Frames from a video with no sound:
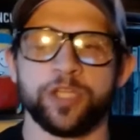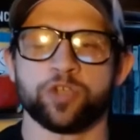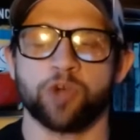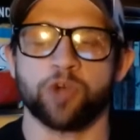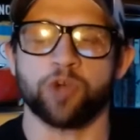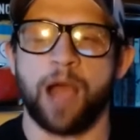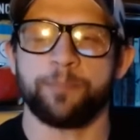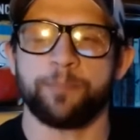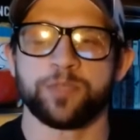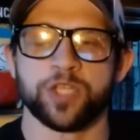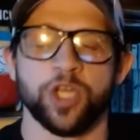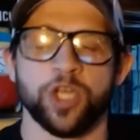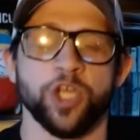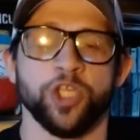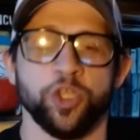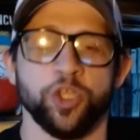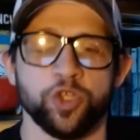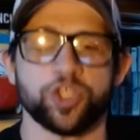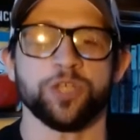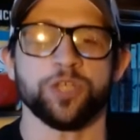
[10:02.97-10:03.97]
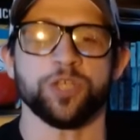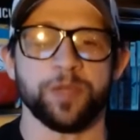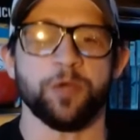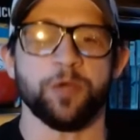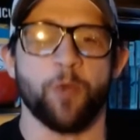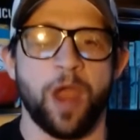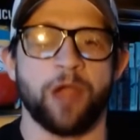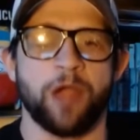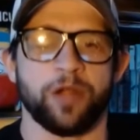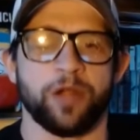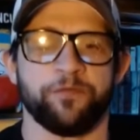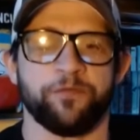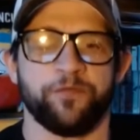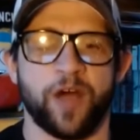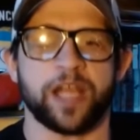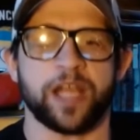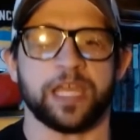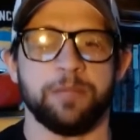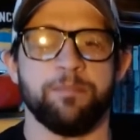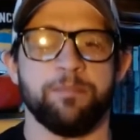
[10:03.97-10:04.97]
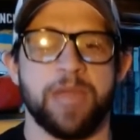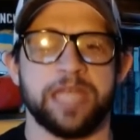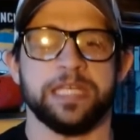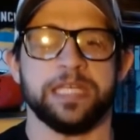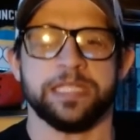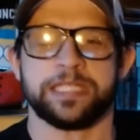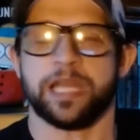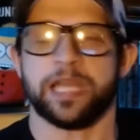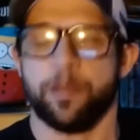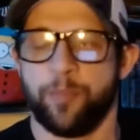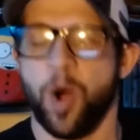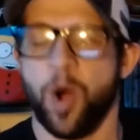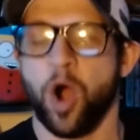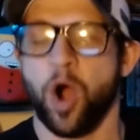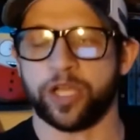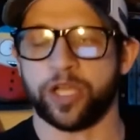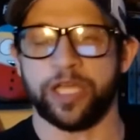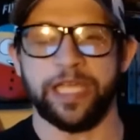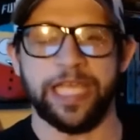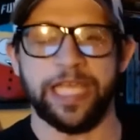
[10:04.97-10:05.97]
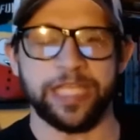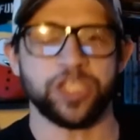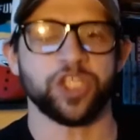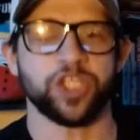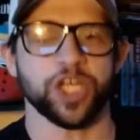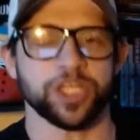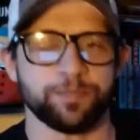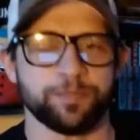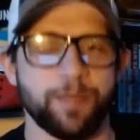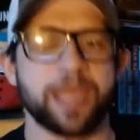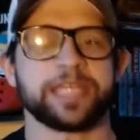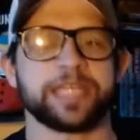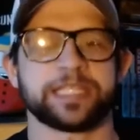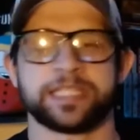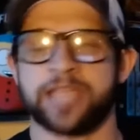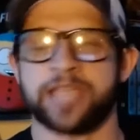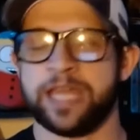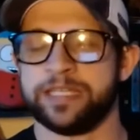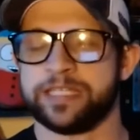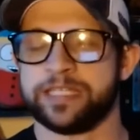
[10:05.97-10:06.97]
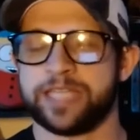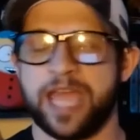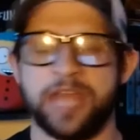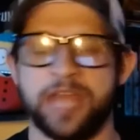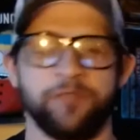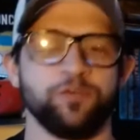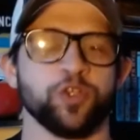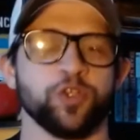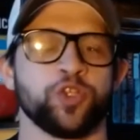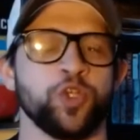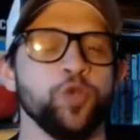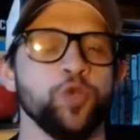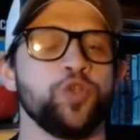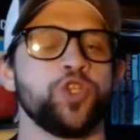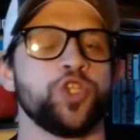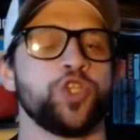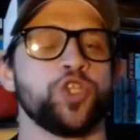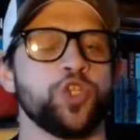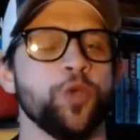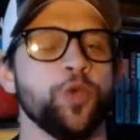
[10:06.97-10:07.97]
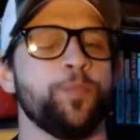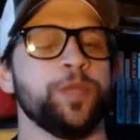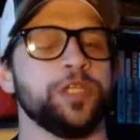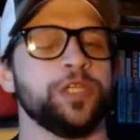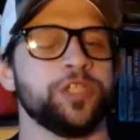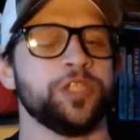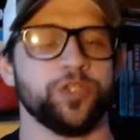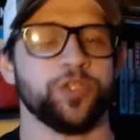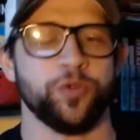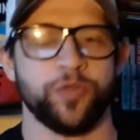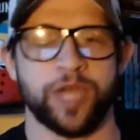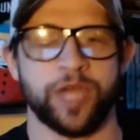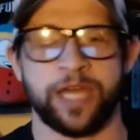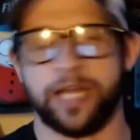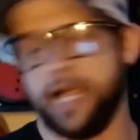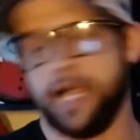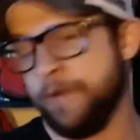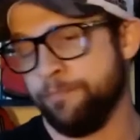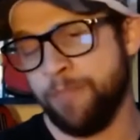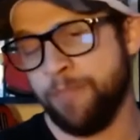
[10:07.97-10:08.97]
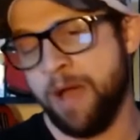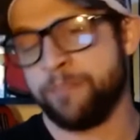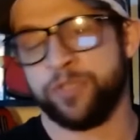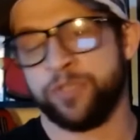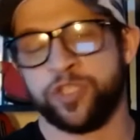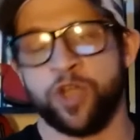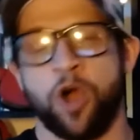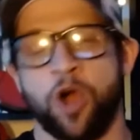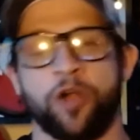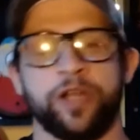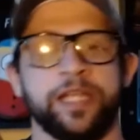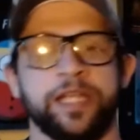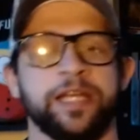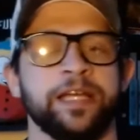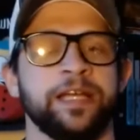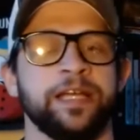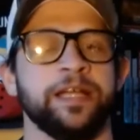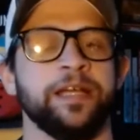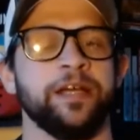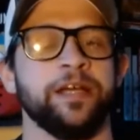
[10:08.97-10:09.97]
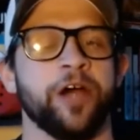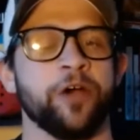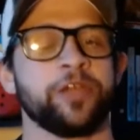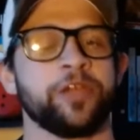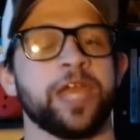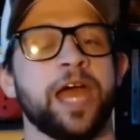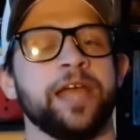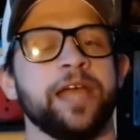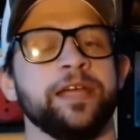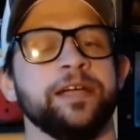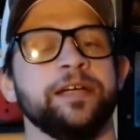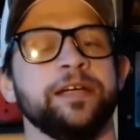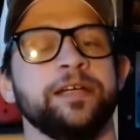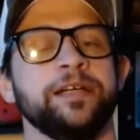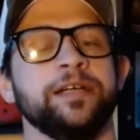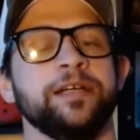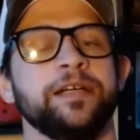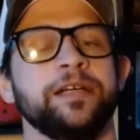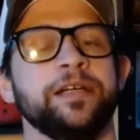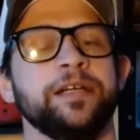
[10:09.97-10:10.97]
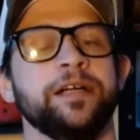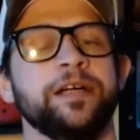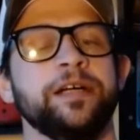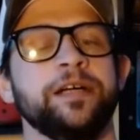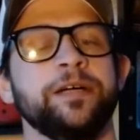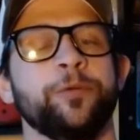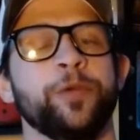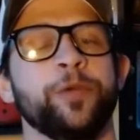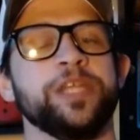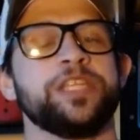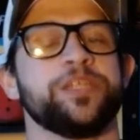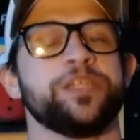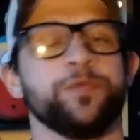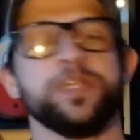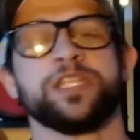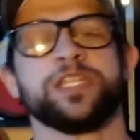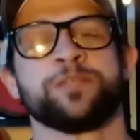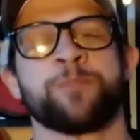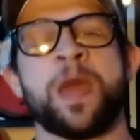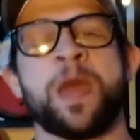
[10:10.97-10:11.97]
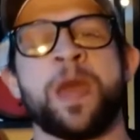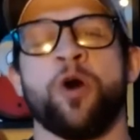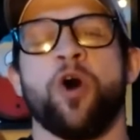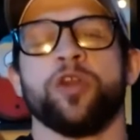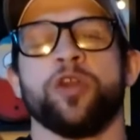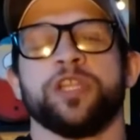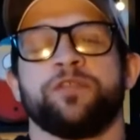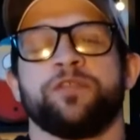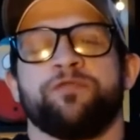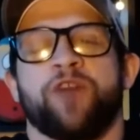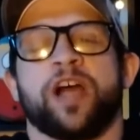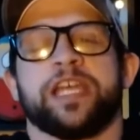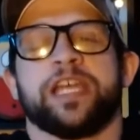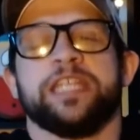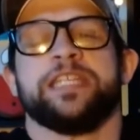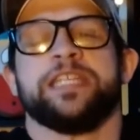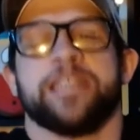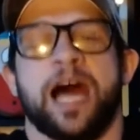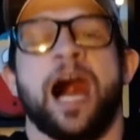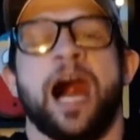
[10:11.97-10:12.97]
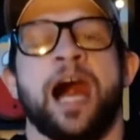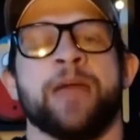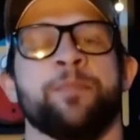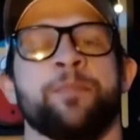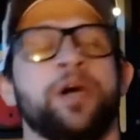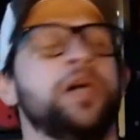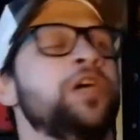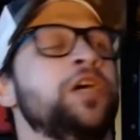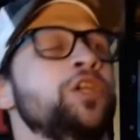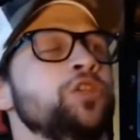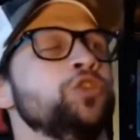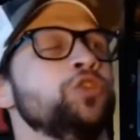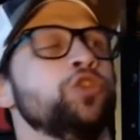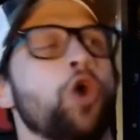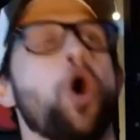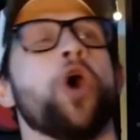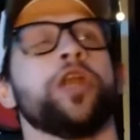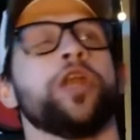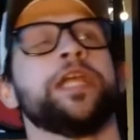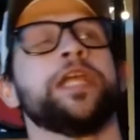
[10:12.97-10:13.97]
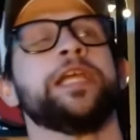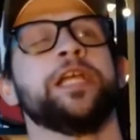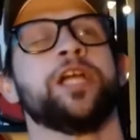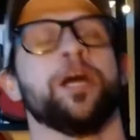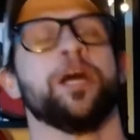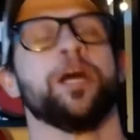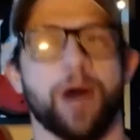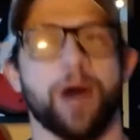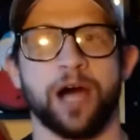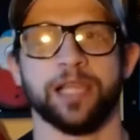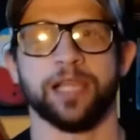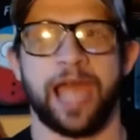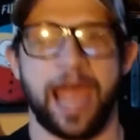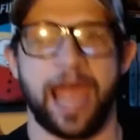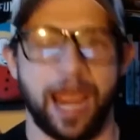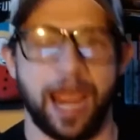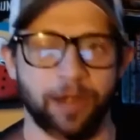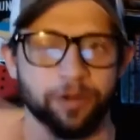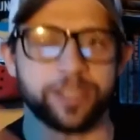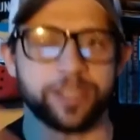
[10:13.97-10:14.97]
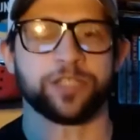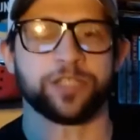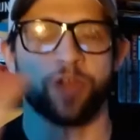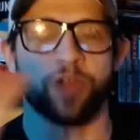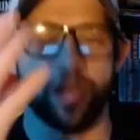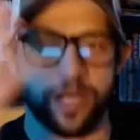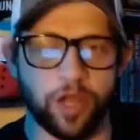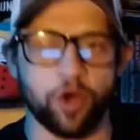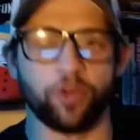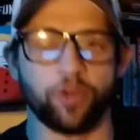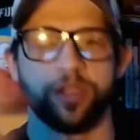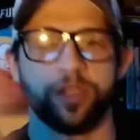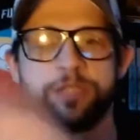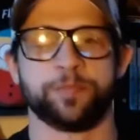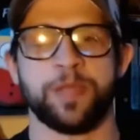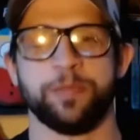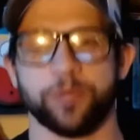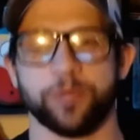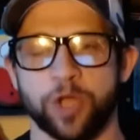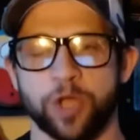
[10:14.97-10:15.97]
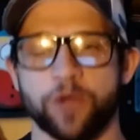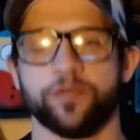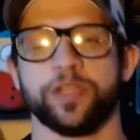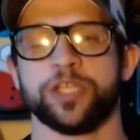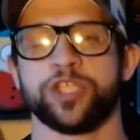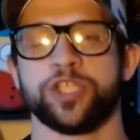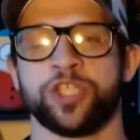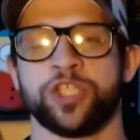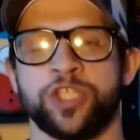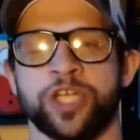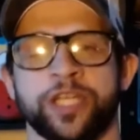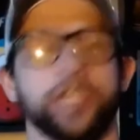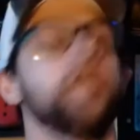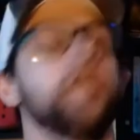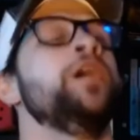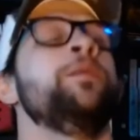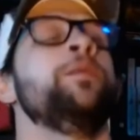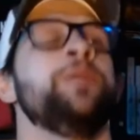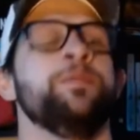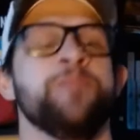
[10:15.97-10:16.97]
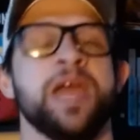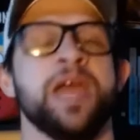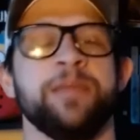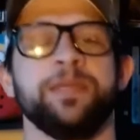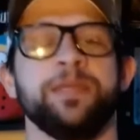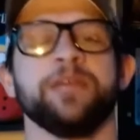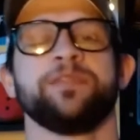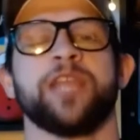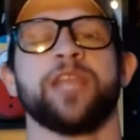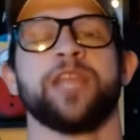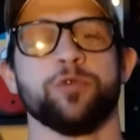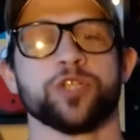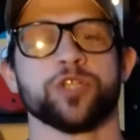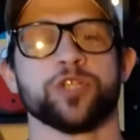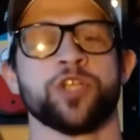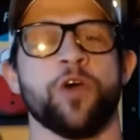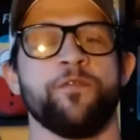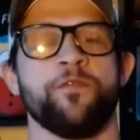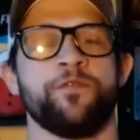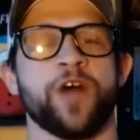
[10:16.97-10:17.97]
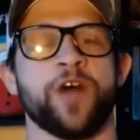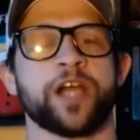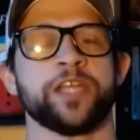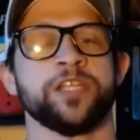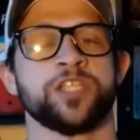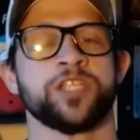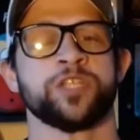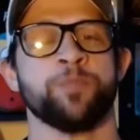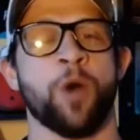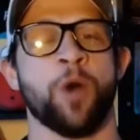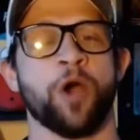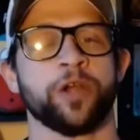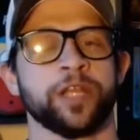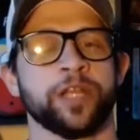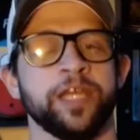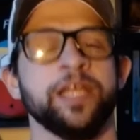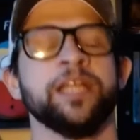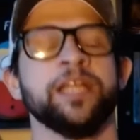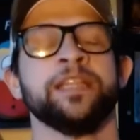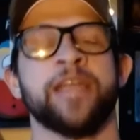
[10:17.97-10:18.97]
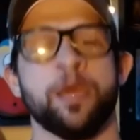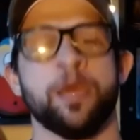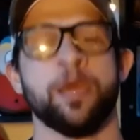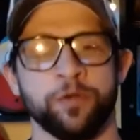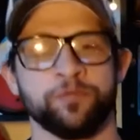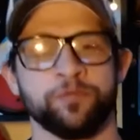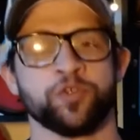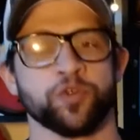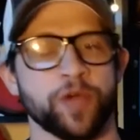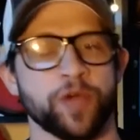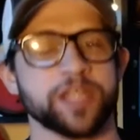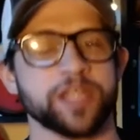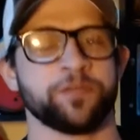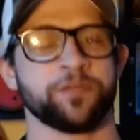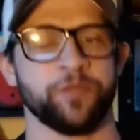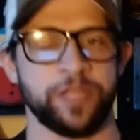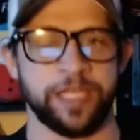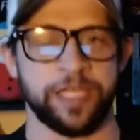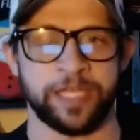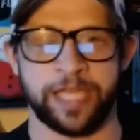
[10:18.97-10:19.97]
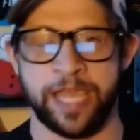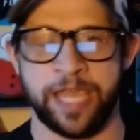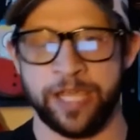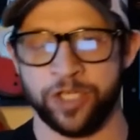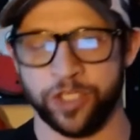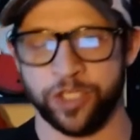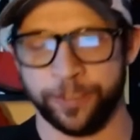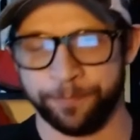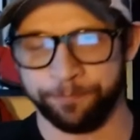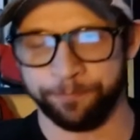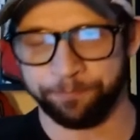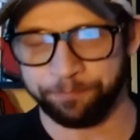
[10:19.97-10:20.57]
drops, you should be wearing fucking mittens and a parka. It just makes sense. And if you're too stupid to do that, I'm sorry. Okay? We spend all this fucking time lauding Kamala Harris and all these people over this shit, but maybe if they were so fucking smart, they would have dressed for the occasion.